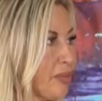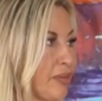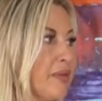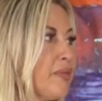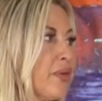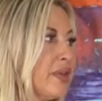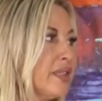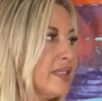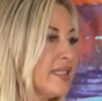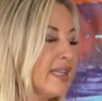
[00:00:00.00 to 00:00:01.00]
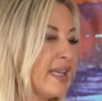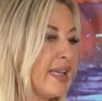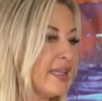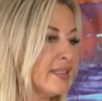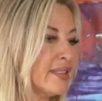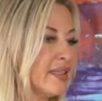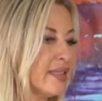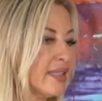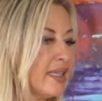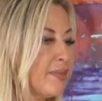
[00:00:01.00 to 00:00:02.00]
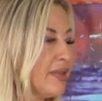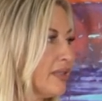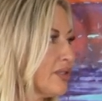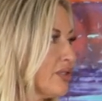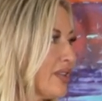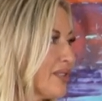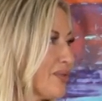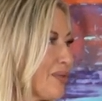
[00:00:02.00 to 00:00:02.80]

super important and uh, keeping the stress